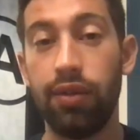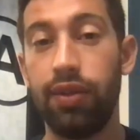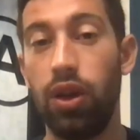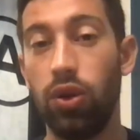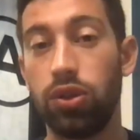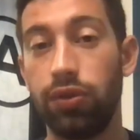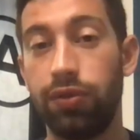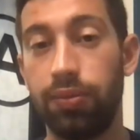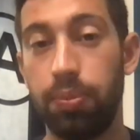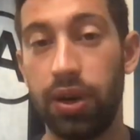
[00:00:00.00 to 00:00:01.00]
a lot
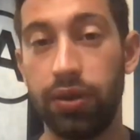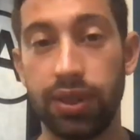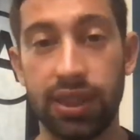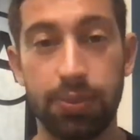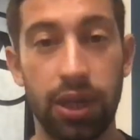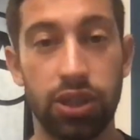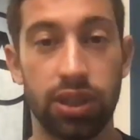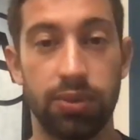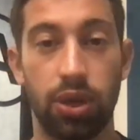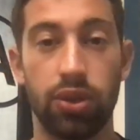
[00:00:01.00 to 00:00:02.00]
of previous
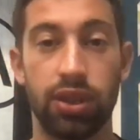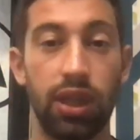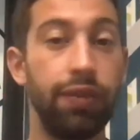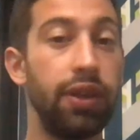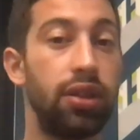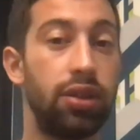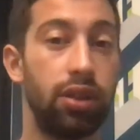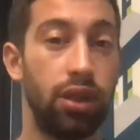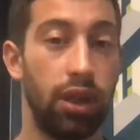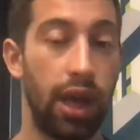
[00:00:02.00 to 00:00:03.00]
suspensions, because if it
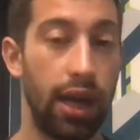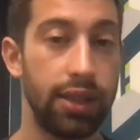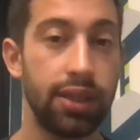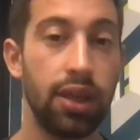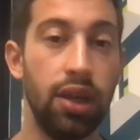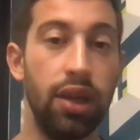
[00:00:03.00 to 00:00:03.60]
has,